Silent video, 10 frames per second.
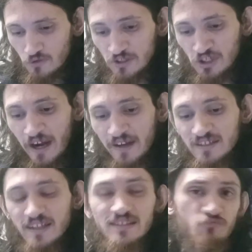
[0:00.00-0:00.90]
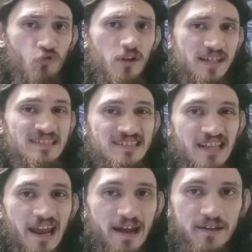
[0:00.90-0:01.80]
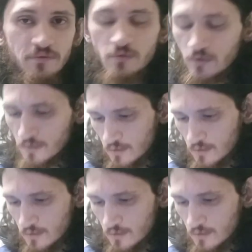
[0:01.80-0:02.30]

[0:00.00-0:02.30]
Which honestly is really sad.